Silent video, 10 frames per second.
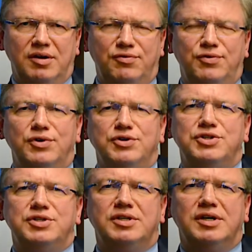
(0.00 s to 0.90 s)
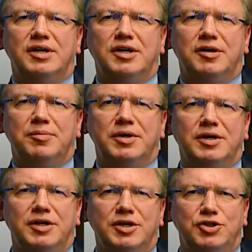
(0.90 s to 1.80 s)
First,
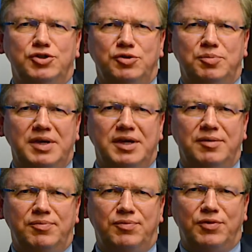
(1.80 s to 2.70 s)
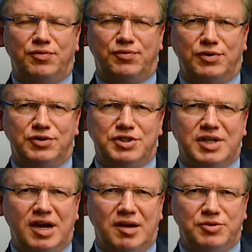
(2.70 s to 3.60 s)
it should be for the first
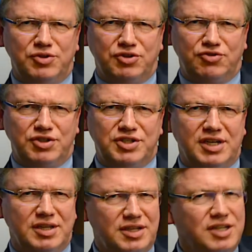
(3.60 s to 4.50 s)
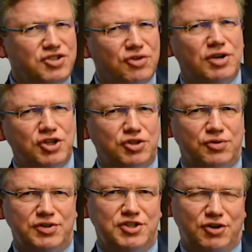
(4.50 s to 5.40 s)
time to addressing the integration
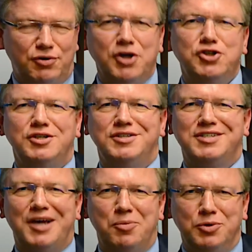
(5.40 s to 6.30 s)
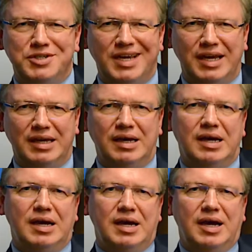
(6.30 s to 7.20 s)
of integrations, I would say,
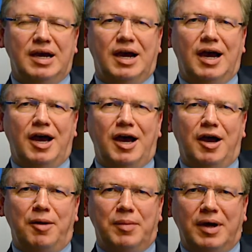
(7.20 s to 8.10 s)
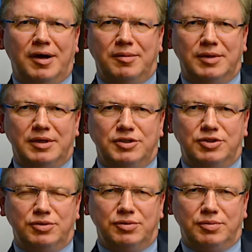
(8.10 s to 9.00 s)

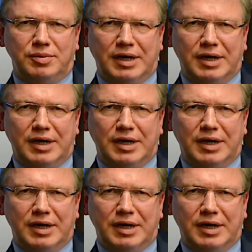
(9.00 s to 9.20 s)
to